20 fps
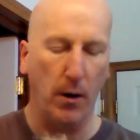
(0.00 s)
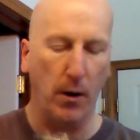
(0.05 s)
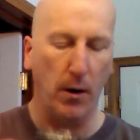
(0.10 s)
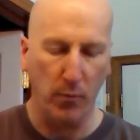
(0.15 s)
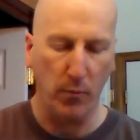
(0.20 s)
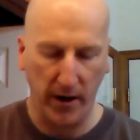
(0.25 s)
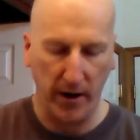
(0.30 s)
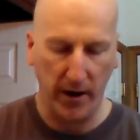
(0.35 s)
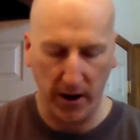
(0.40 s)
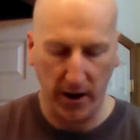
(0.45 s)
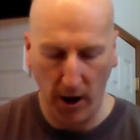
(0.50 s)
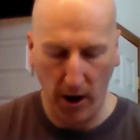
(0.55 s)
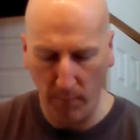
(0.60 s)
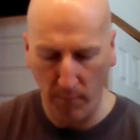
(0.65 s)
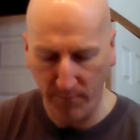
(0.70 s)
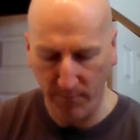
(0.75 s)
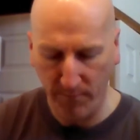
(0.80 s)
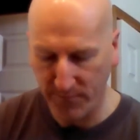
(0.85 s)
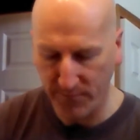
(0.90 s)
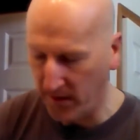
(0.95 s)
ready to
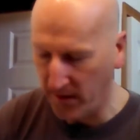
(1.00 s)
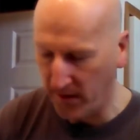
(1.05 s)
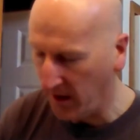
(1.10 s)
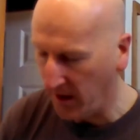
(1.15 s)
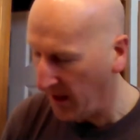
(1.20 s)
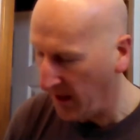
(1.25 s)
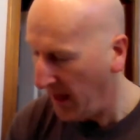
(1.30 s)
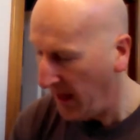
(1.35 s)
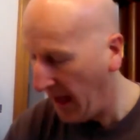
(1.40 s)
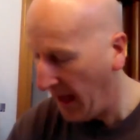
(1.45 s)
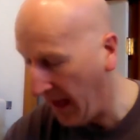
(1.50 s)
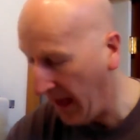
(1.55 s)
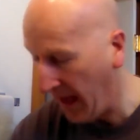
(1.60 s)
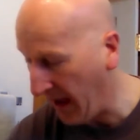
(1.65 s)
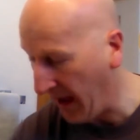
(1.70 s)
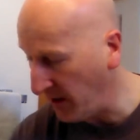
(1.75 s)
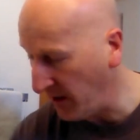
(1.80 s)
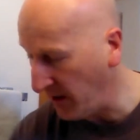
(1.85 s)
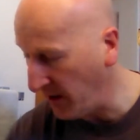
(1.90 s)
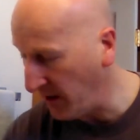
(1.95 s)
go.
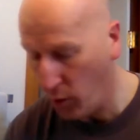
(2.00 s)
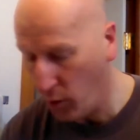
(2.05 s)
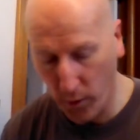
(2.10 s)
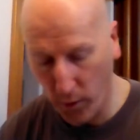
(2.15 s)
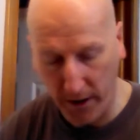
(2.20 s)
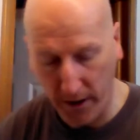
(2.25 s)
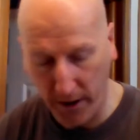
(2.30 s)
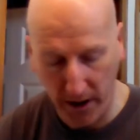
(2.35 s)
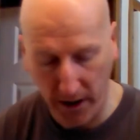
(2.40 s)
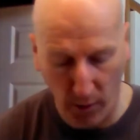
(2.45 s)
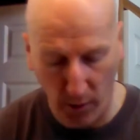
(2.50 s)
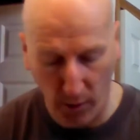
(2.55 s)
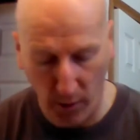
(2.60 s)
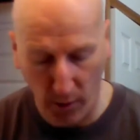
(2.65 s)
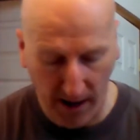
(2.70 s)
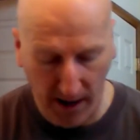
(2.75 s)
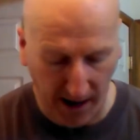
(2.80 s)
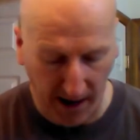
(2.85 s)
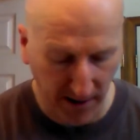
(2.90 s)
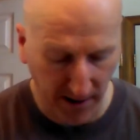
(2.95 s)
And we're going to go
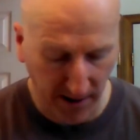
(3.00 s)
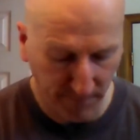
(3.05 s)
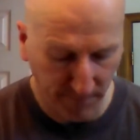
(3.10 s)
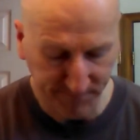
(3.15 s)
ahead,